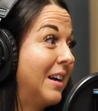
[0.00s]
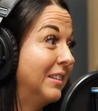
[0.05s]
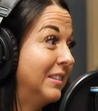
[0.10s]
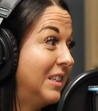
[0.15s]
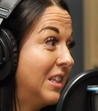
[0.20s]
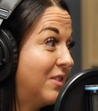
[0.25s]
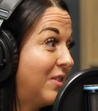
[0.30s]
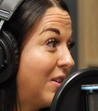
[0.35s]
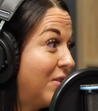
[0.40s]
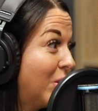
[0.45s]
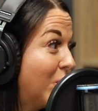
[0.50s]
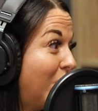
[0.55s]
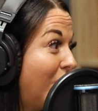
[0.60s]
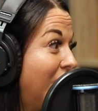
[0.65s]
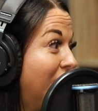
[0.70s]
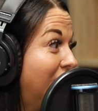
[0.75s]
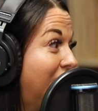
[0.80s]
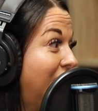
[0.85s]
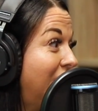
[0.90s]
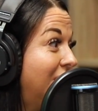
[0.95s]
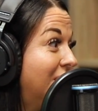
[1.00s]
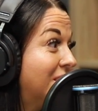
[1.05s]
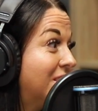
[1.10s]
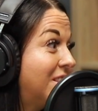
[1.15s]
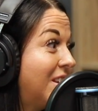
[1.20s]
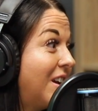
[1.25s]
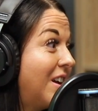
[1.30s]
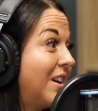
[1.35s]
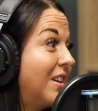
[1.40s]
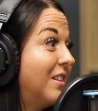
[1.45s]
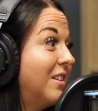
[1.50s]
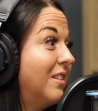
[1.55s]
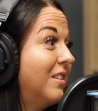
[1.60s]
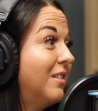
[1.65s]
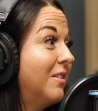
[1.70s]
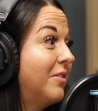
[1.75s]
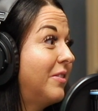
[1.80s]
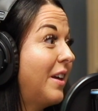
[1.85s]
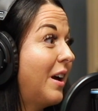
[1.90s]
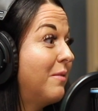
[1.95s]
least favorite quality is that
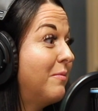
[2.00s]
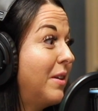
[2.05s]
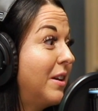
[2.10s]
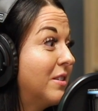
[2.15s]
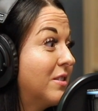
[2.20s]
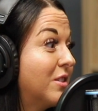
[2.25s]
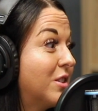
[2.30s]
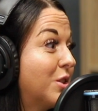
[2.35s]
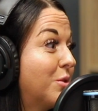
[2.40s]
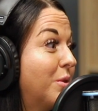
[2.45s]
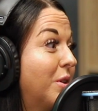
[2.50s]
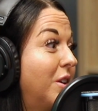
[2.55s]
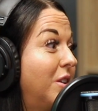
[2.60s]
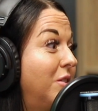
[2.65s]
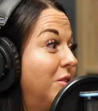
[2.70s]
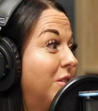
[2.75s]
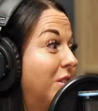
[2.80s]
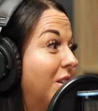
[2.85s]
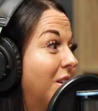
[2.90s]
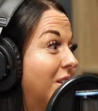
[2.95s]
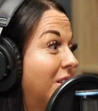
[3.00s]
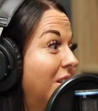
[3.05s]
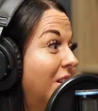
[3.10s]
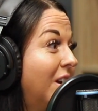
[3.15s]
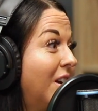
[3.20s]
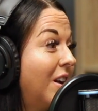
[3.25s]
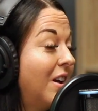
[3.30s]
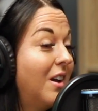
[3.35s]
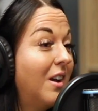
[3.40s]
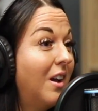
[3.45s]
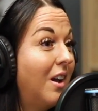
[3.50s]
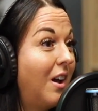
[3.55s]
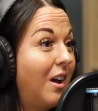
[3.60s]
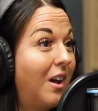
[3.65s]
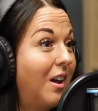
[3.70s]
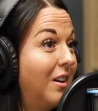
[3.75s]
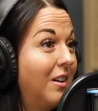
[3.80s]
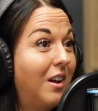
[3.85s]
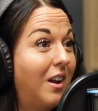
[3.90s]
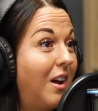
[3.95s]
makes it to where you get
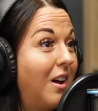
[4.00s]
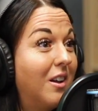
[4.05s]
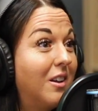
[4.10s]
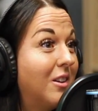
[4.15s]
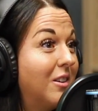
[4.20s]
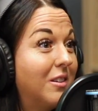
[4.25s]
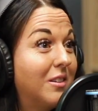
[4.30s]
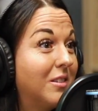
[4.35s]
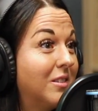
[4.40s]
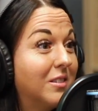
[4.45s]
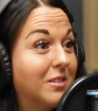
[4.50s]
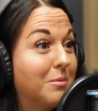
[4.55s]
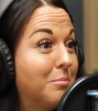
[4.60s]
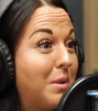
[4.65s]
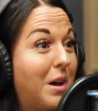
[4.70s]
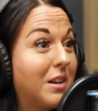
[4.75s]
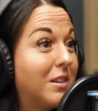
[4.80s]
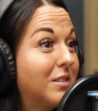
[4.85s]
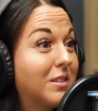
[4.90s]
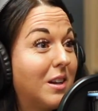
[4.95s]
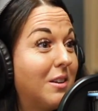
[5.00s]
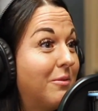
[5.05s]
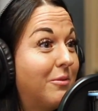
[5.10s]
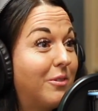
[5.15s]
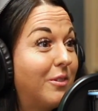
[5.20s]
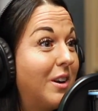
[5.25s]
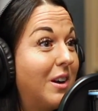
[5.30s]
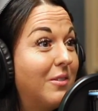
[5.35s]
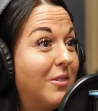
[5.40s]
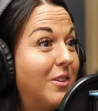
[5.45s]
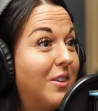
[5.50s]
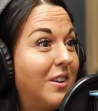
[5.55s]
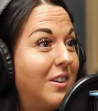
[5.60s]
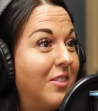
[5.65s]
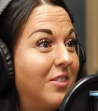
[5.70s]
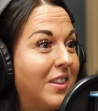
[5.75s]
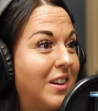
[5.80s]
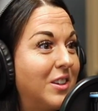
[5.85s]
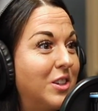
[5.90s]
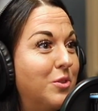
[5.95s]
all bottled up forever
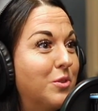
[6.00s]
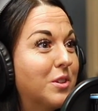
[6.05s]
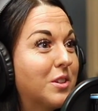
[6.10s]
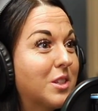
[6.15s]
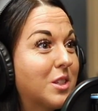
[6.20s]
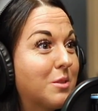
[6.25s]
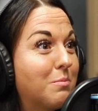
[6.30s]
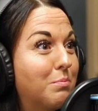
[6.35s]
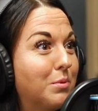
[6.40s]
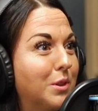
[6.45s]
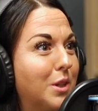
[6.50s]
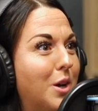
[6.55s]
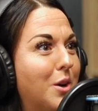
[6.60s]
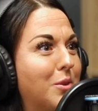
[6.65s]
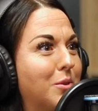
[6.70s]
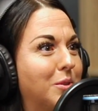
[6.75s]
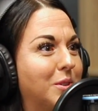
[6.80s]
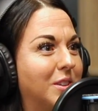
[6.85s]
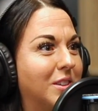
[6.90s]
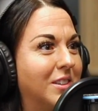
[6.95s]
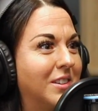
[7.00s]
and then you explode.